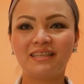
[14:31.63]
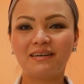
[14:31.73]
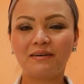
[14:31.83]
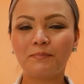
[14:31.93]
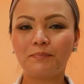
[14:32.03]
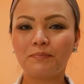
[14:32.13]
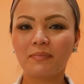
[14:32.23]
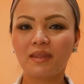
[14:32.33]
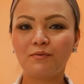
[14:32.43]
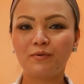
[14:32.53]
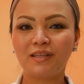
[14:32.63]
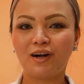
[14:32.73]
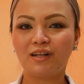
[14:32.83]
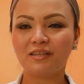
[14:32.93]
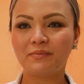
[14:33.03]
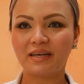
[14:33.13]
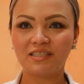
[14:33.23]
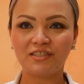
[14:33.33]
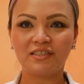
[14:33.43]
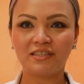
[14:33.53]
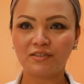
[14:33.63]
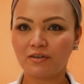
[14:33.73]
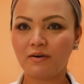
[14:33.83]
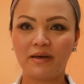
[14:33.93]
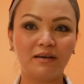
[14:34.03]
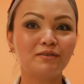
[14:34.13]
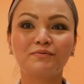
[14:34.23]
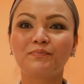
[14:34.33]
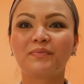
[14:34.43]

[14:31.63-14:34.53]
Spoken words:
with all the bacteria to come out,